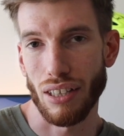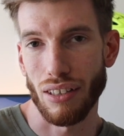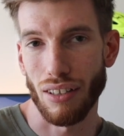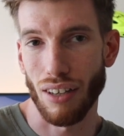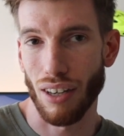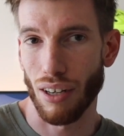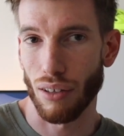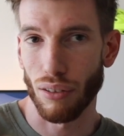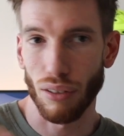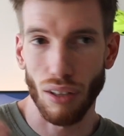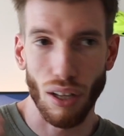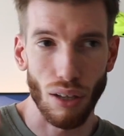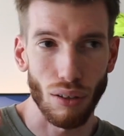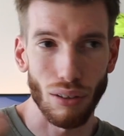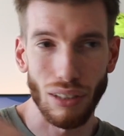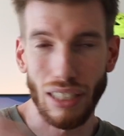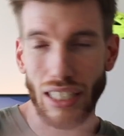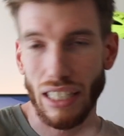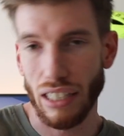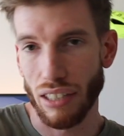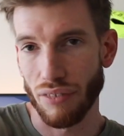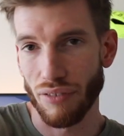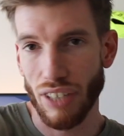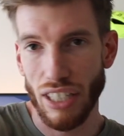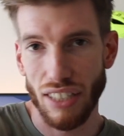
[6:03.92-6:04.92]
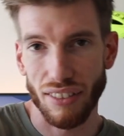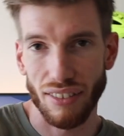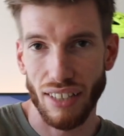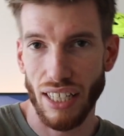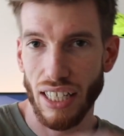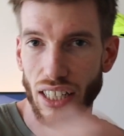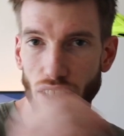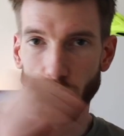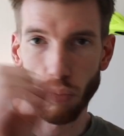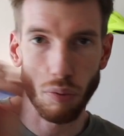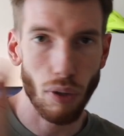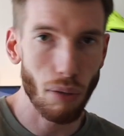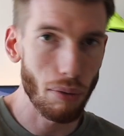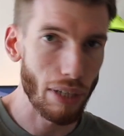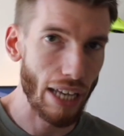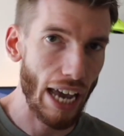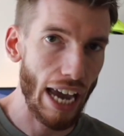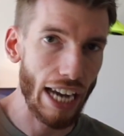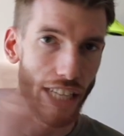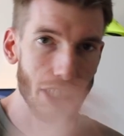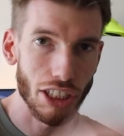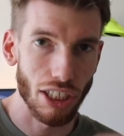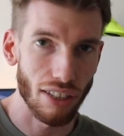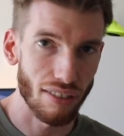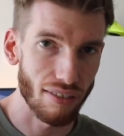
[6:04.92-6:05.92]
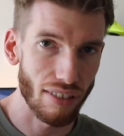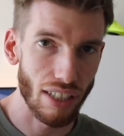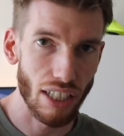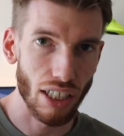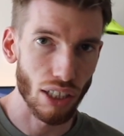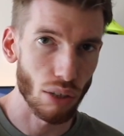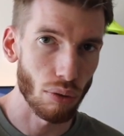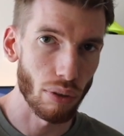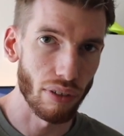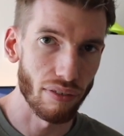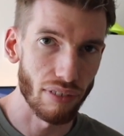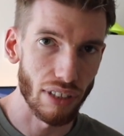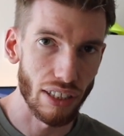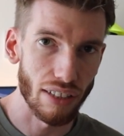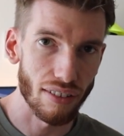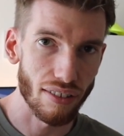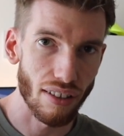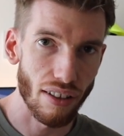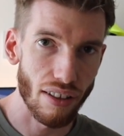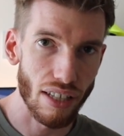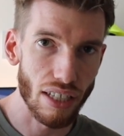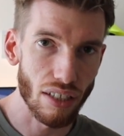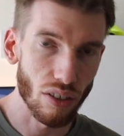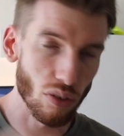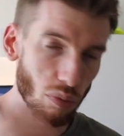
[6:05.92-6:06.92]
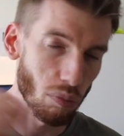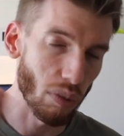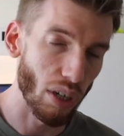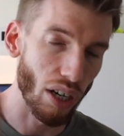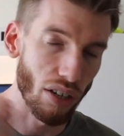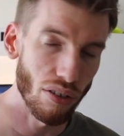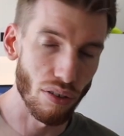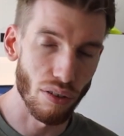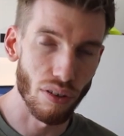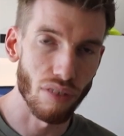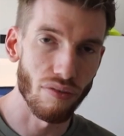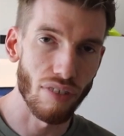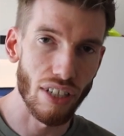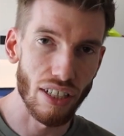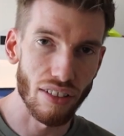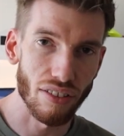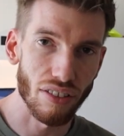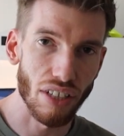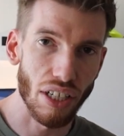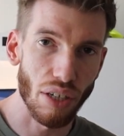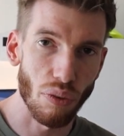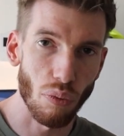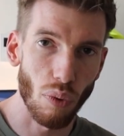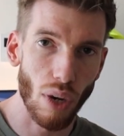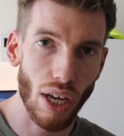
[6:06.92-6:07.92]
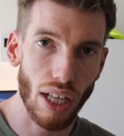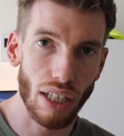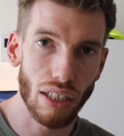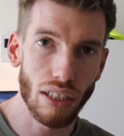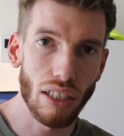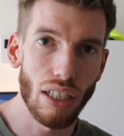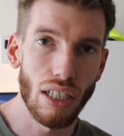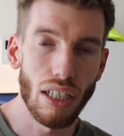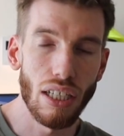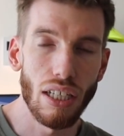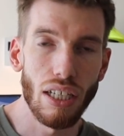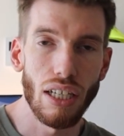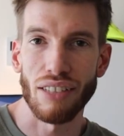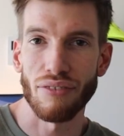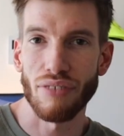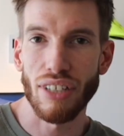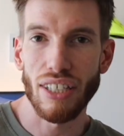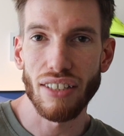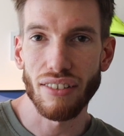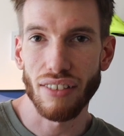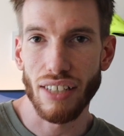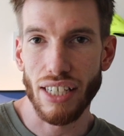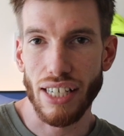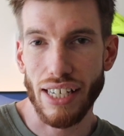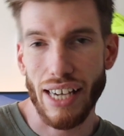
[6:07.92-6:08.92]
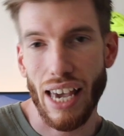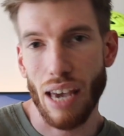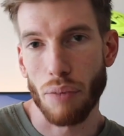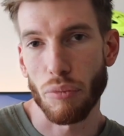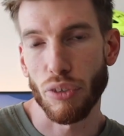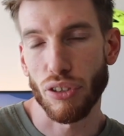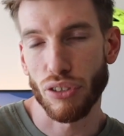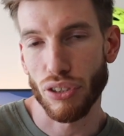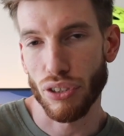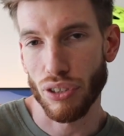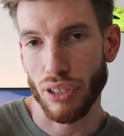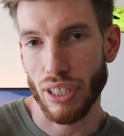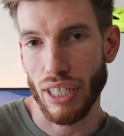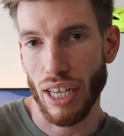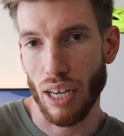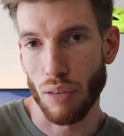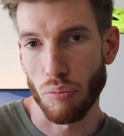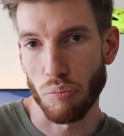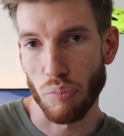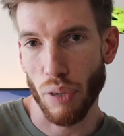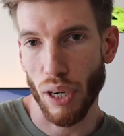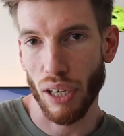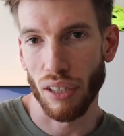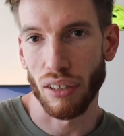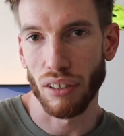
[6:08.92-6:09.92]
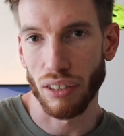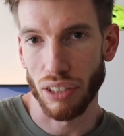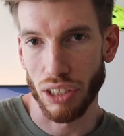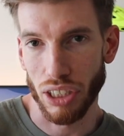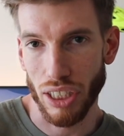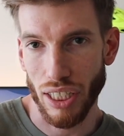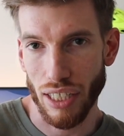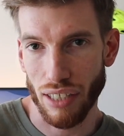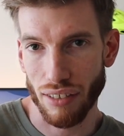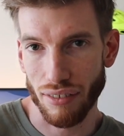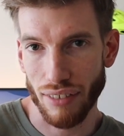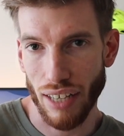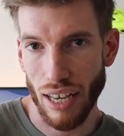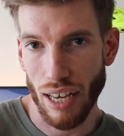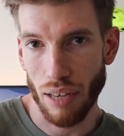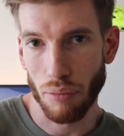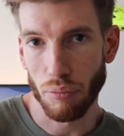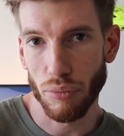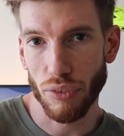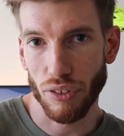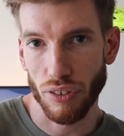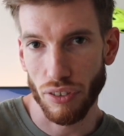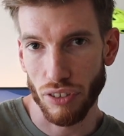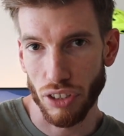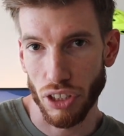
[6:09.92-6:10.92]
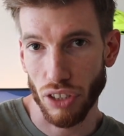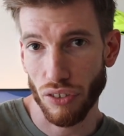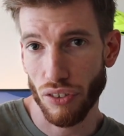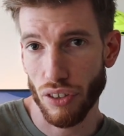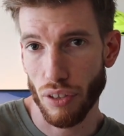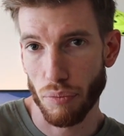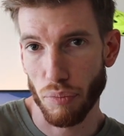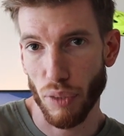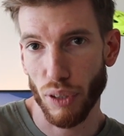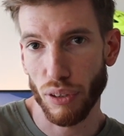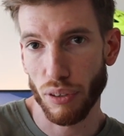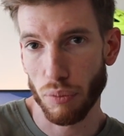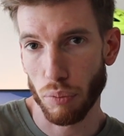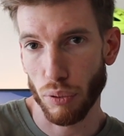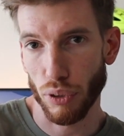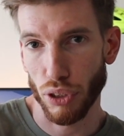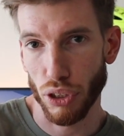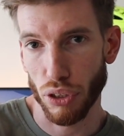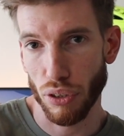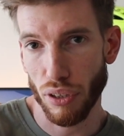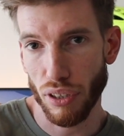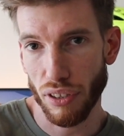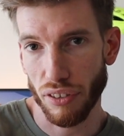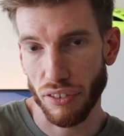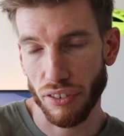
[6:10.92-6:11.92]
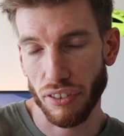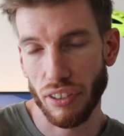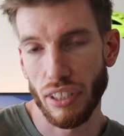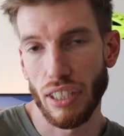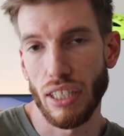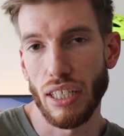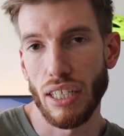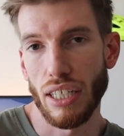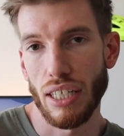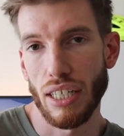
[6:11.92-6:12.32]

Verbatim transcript: I'll, I'll, link the VCE. There's probably HSC equivalents and things, but I know the VCE well. The VCE chemistry and biology exams, just the multiple choice.